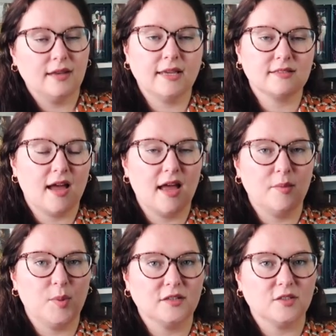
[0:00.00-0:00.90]
Next, I
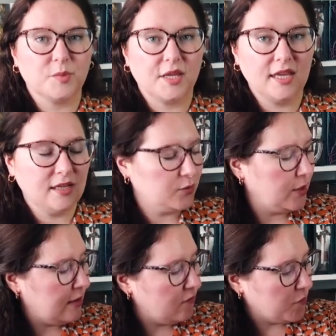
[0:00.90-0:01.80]
picked up
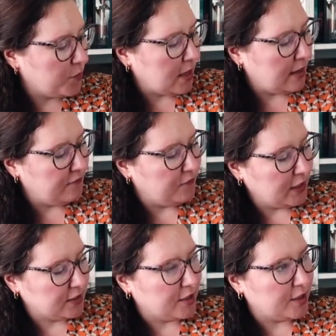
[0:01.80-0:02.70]
Heatwave by
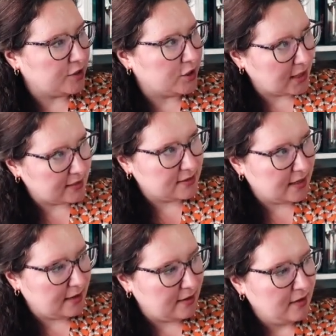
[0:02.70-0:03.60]
Victor
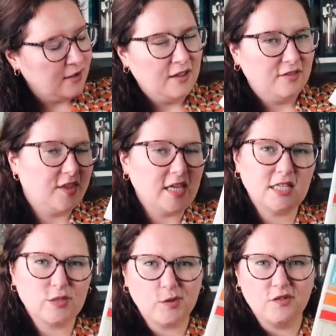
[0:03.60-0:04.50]
Jestin. This
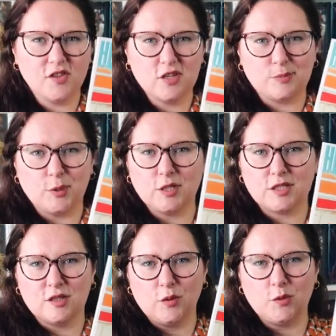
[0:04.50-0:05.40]
is one of those
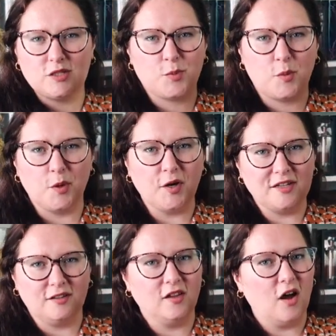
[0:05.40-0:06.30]
books that was
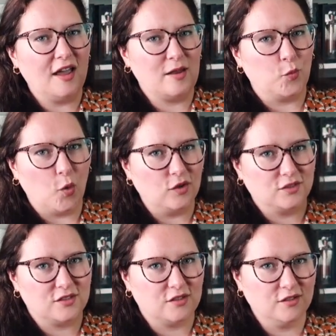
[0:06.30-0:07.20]
promoted a lot in
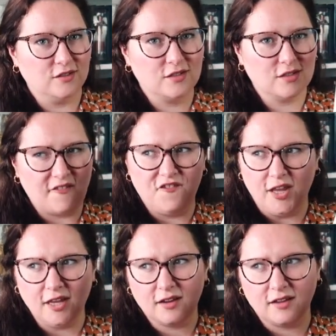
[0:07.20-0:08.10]
Waterstones, I
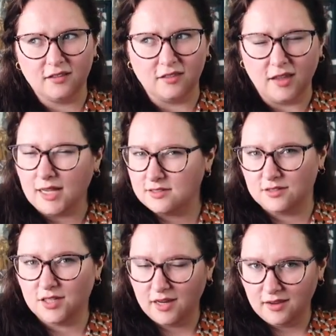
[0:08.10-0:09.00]
think
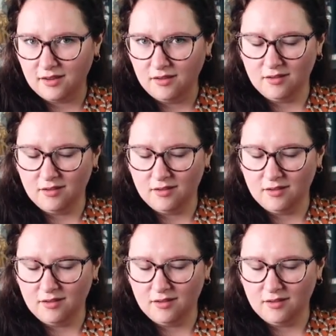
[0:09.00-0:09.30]
last year.